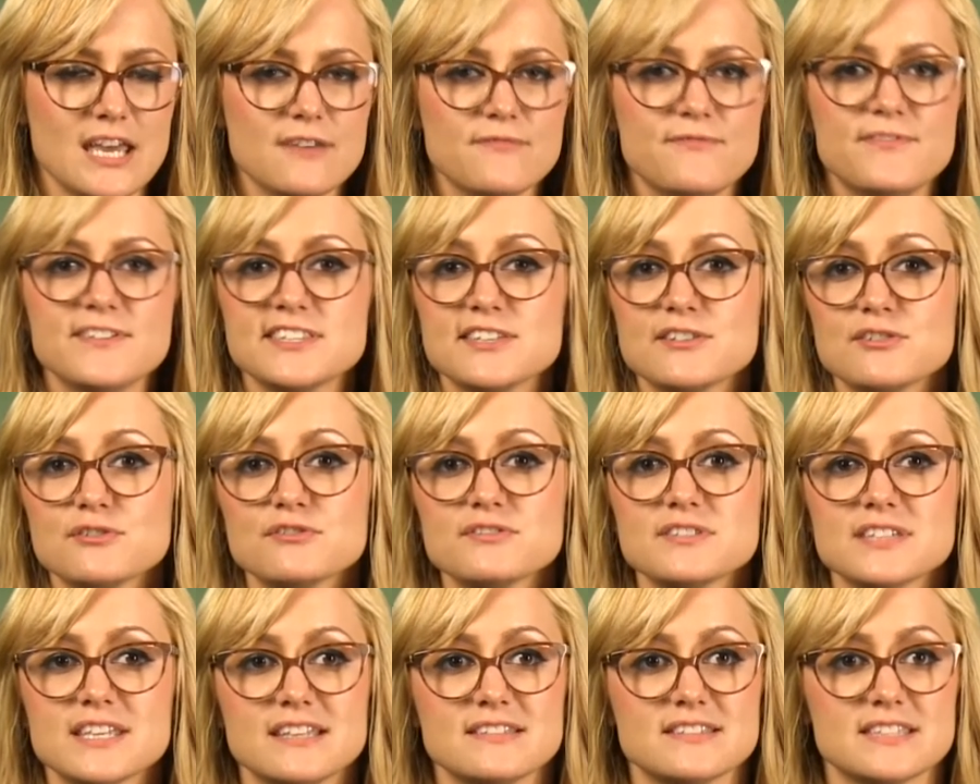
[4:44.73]

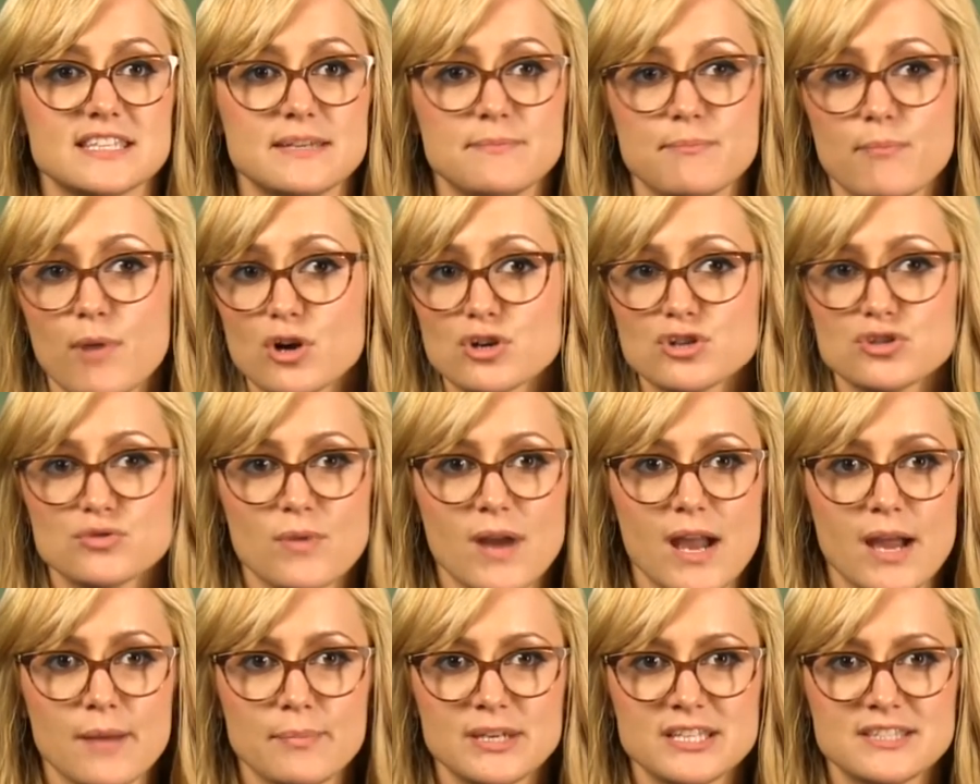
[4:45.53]
Visitors can see marsh
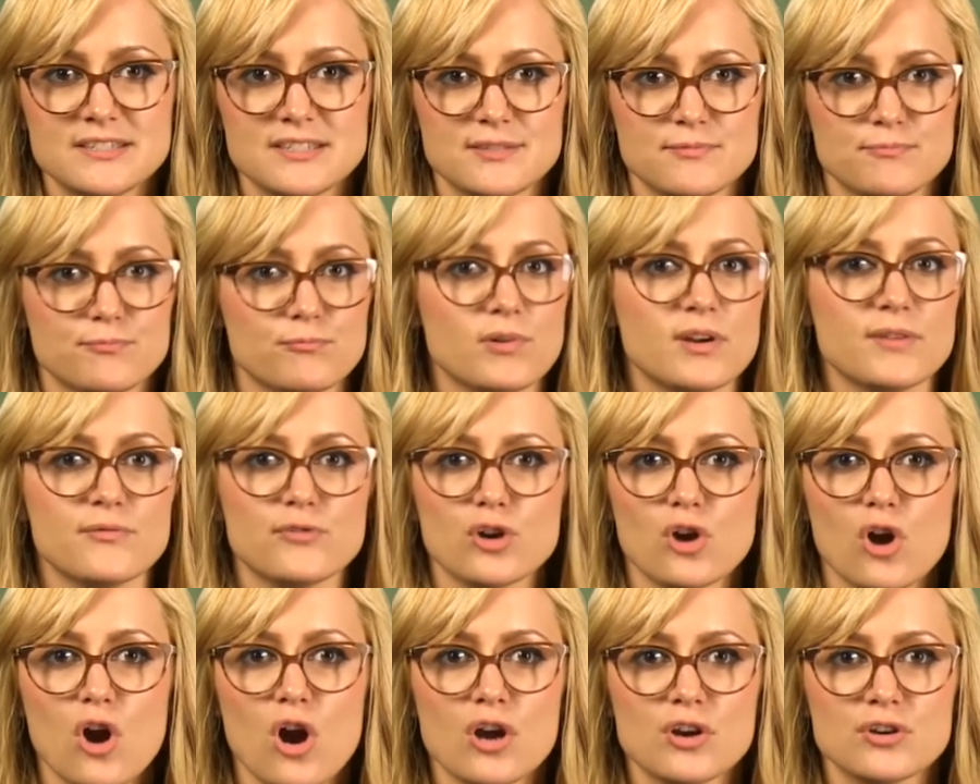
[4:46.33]
rabbits, river
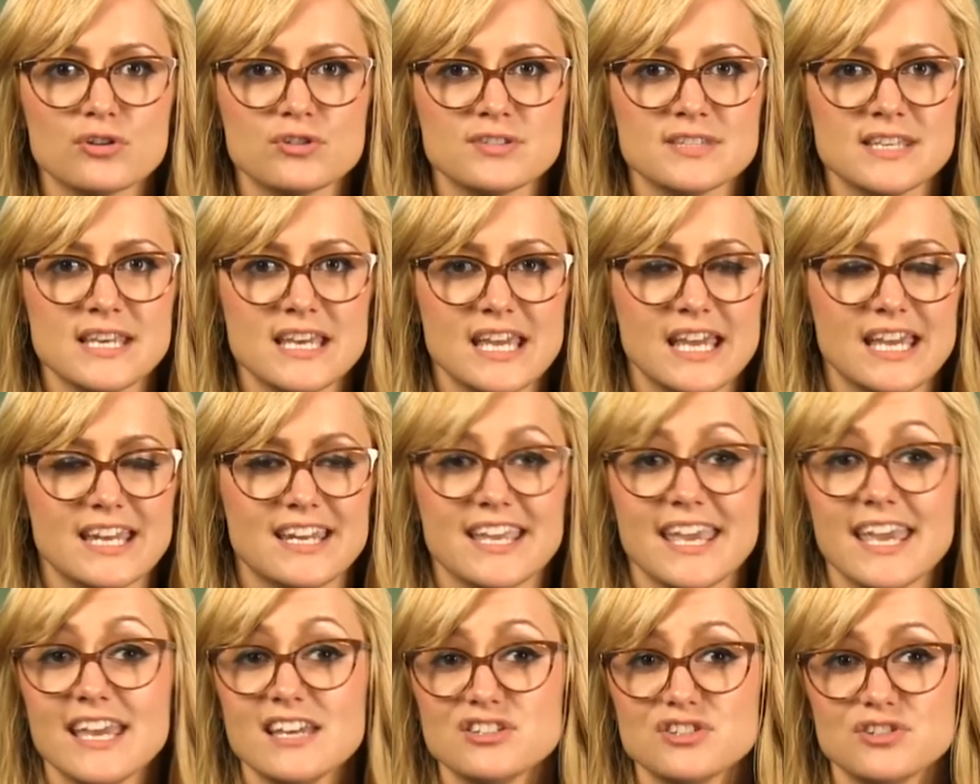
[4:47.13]
otters, an
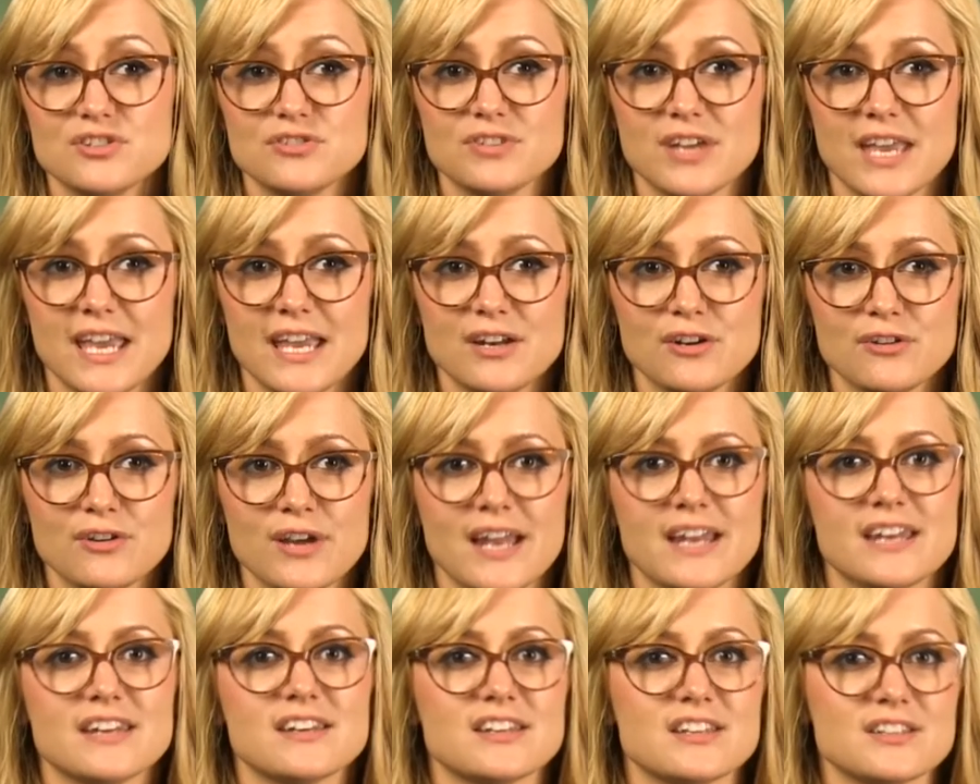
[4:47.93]
occasional gator,
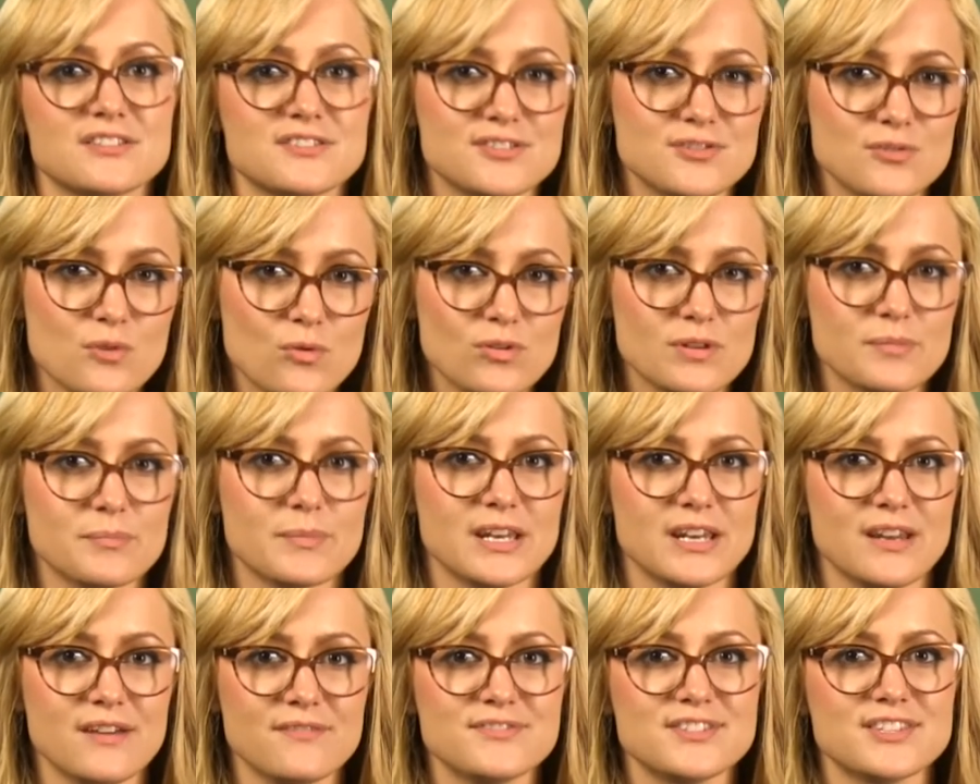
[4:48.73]
and an
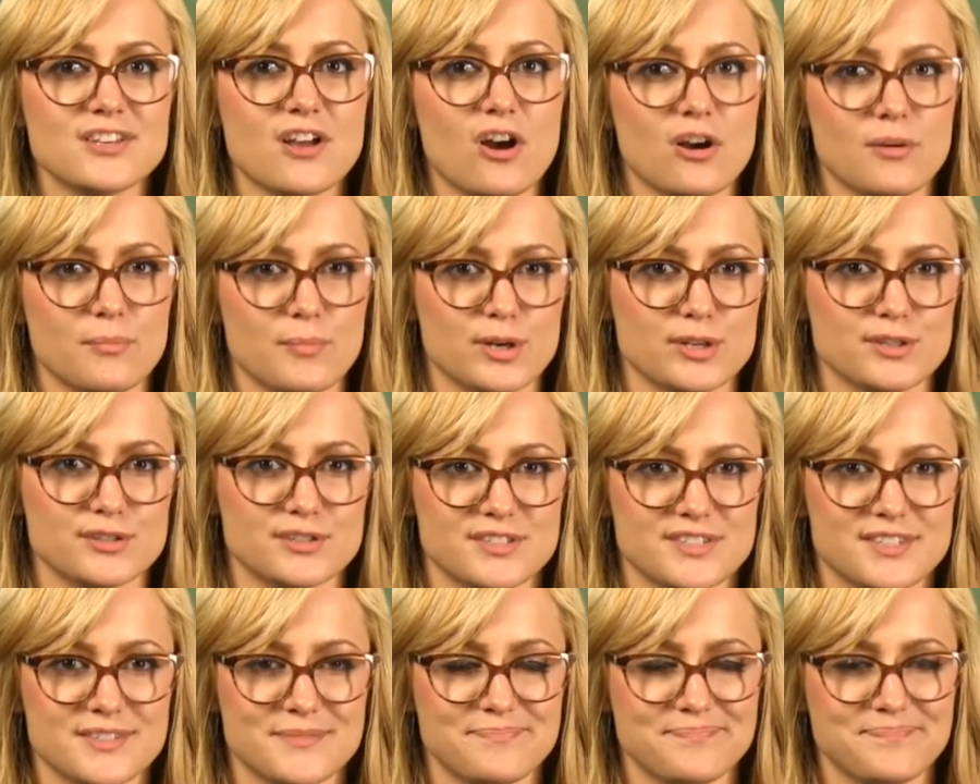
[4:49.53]
assortment of
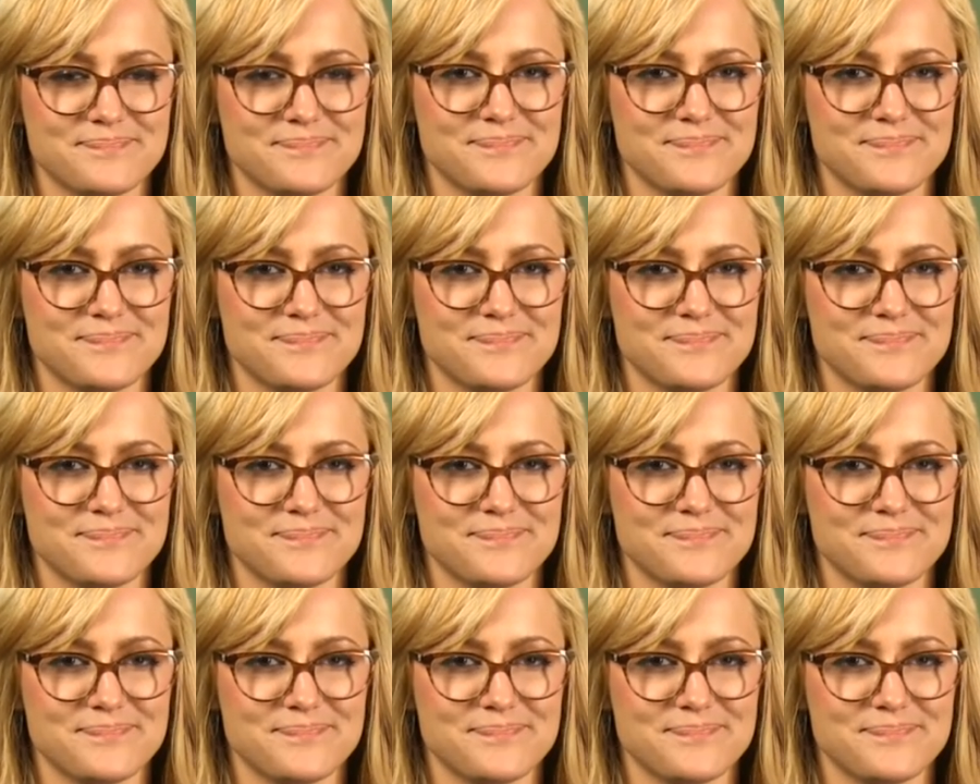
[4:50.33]
songbirds.